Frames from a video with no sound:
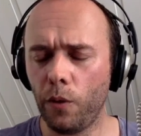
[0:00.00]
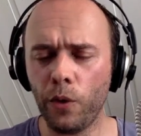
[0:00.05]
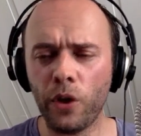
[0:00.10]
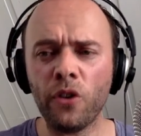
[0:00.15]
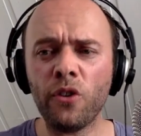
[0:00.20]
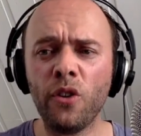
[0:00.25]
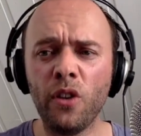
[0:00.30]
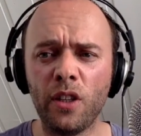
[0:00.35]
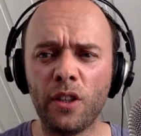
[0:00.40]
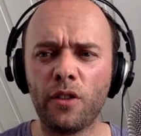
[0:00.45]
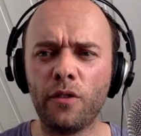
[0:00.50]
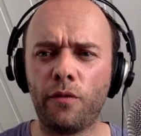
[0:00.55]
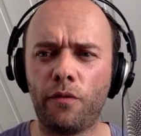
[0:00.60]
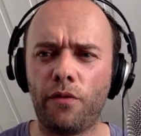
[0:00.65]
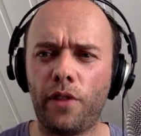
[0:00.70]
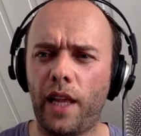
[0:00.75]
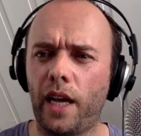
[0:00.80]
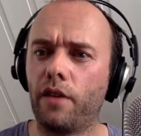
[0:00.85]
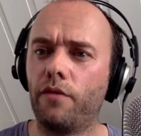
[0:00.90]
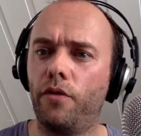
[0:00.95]
We got a lot of
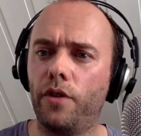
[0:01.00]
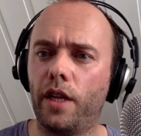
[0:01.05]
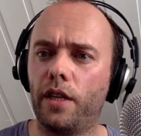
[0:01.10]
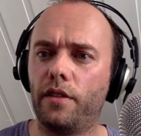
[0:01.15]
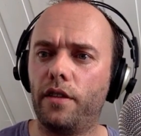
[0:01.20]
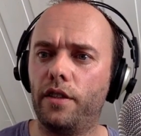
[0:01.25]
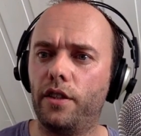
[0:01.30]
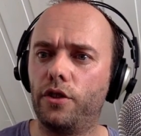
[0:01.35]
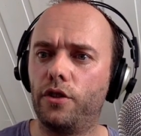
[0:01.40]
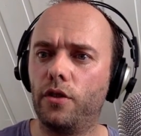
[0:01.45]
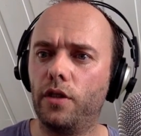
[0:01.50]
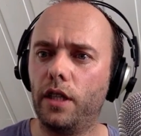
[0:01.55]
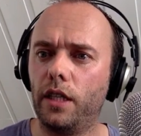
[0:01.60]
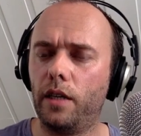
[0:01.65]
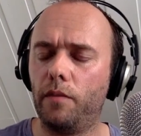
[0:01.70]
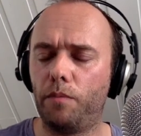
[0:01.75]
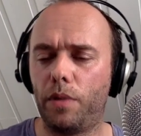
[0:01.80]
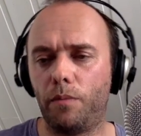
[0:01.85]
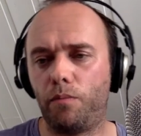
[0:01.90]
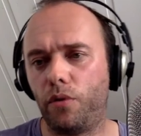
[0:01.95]
flack for that initially,
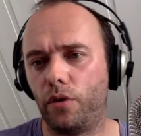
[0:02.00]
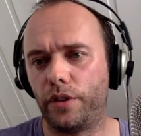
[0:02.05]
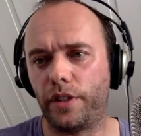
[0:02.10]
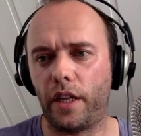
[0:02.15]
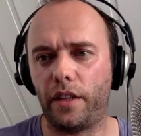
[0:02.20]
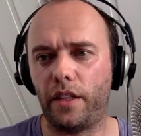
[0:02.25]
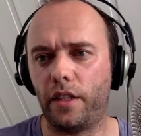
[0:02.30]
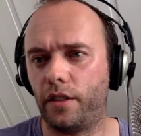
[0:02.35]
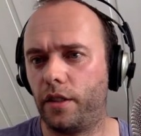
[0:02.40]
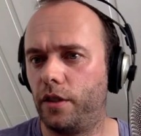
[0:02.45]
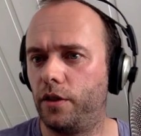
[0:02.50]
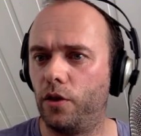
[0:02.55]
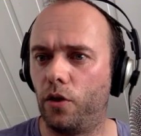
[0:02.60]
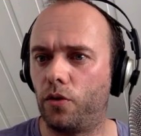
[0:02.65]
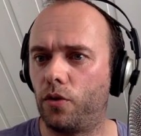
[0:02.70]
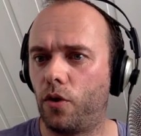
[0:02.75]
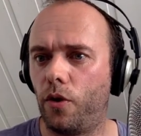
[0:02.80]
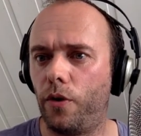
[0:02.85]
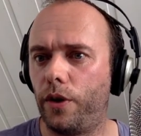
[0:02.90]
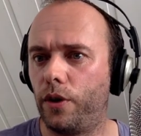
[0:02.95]
and people said this is
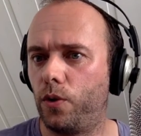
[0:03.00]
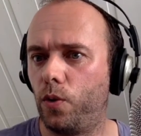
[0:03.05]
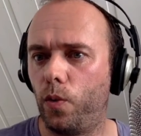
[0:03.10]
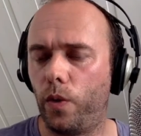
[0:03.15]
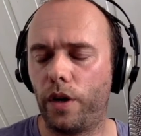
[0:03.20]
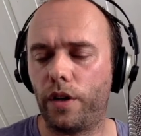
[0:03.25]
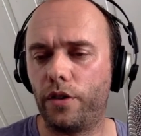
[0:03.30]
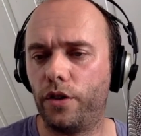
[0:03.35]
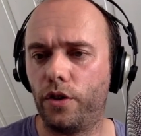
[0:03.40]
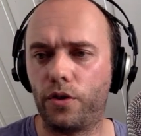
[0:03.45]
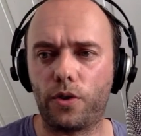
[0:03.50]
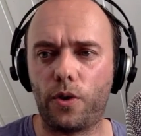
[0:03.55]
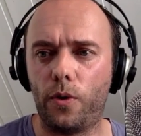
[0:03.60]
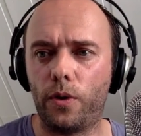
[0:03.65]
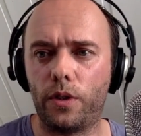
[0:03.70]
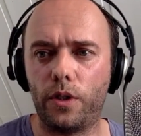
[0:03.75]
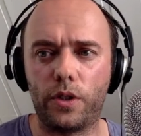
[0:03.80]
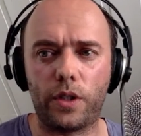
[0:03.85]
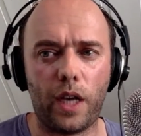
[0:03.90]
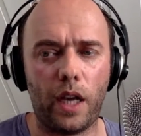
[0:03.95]
not going to work, not
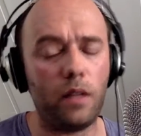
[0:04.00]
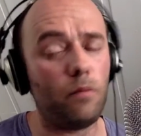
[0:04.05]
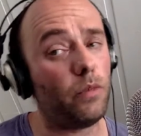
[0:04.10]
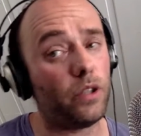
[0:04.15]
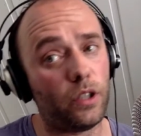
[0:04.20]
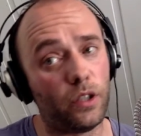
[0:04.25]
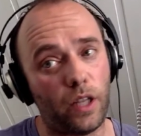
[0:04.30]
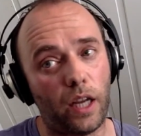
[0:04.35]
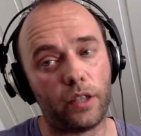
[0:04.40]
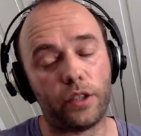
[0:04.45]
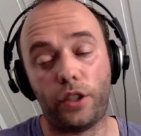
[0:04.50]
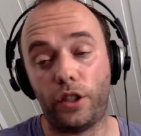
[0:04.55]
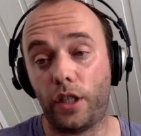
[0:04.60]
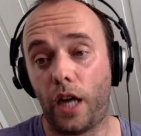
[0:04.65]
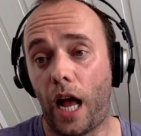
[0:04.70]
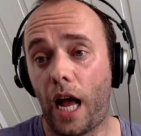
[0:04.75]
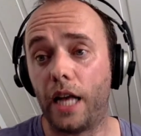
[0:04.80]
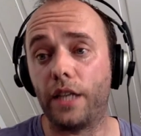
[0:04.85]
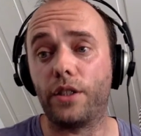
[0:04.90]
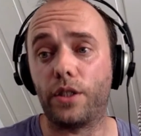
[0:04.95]
going to scale, but it
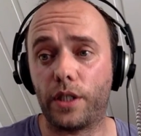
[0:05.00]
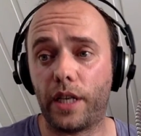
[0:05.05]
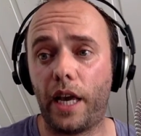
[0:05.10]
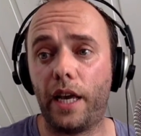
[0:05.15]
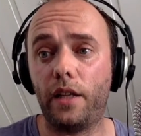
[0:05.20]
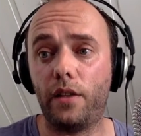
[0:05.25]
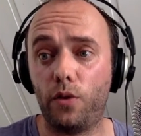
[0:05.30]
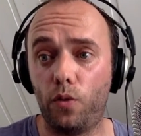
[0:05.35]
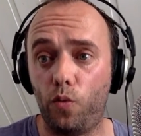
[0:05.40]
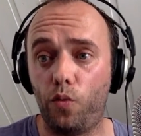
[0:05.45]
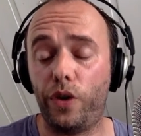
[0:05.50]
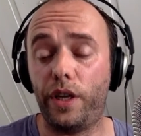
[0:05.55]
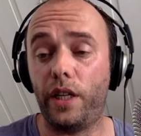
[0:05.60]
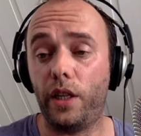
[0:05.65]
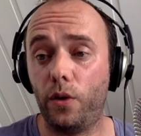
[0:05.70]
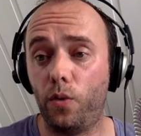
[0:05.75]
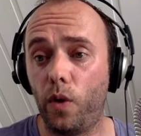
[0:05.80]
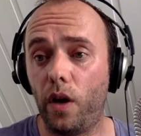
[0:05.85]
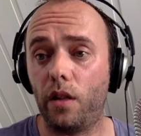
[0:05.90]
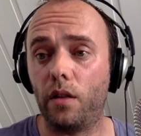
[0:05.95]
actually has scaled
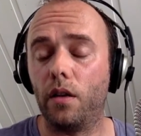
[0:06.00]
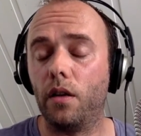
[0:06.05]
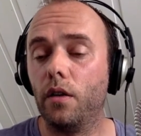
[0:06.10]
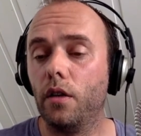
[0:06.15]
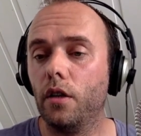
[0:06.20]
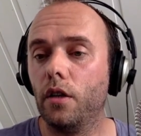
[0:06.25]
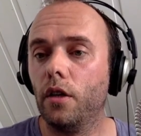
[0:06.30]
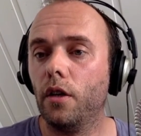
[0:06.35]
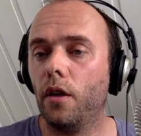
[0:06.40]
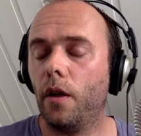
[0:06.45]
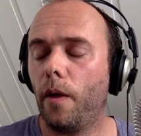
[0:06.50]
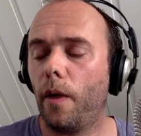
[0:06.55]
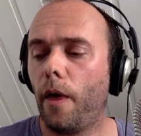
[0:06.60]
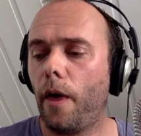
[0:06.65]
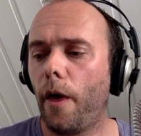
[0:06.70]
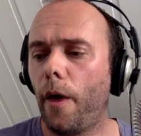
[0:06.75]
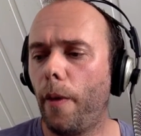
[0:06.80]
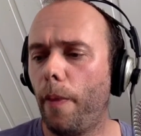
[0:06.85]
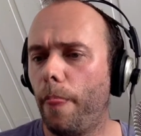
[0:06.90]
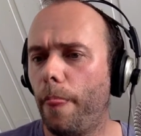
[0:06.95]
really well.
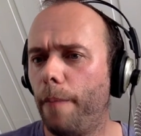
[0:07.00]
Uh,